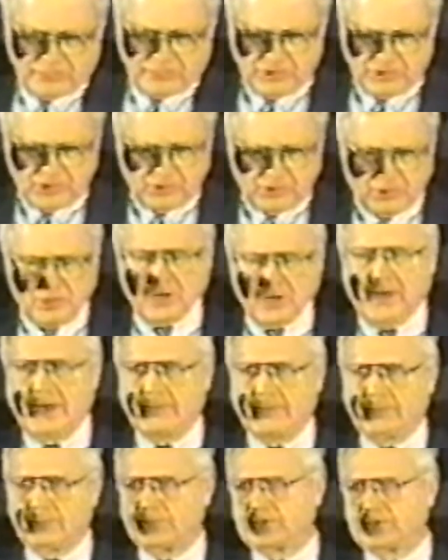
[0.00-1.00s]
if you know it or not.
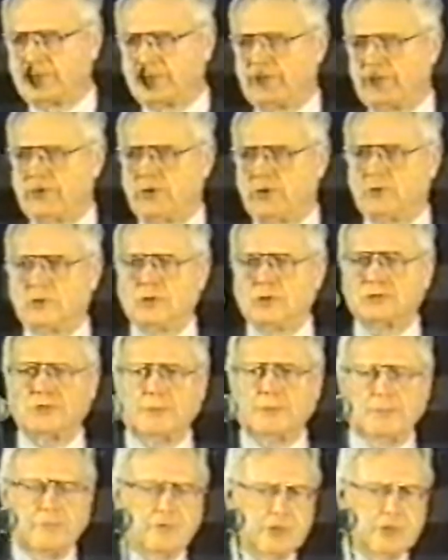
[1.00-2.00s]
Some of you do,
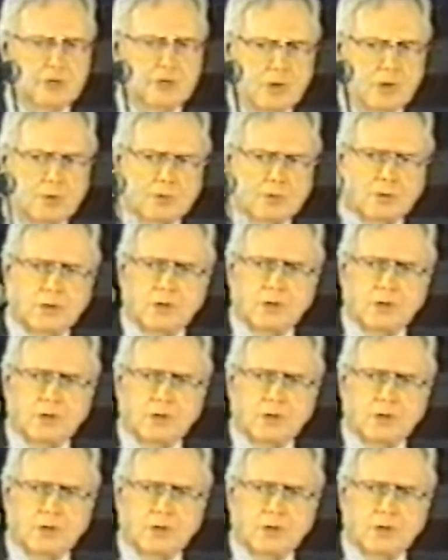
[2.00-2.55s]
some of you don't.